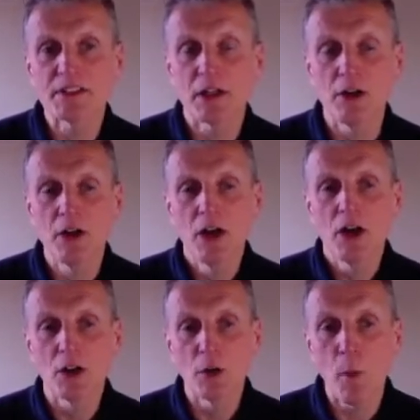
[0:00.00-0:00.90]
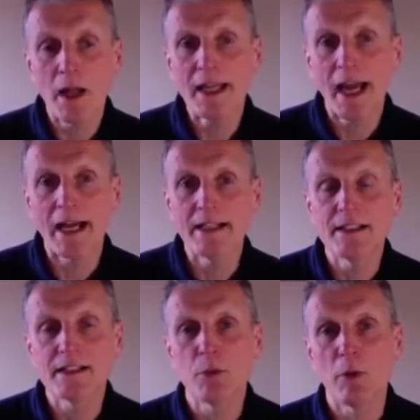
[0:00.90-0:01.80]
So on the one hand,
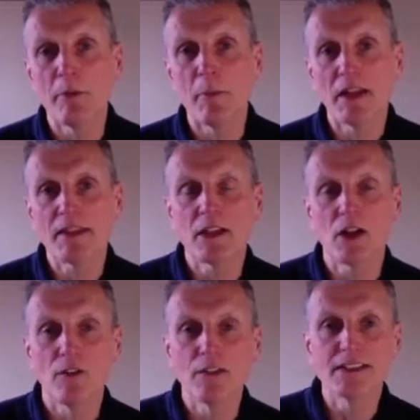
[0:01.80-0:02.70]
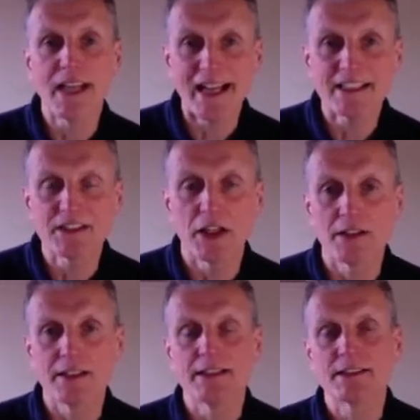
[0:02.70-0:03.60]
there's what we might think of as
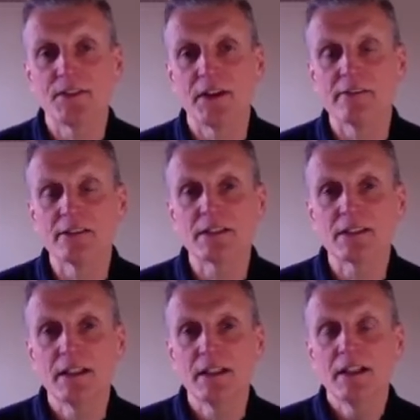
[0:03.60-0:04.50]
external interference.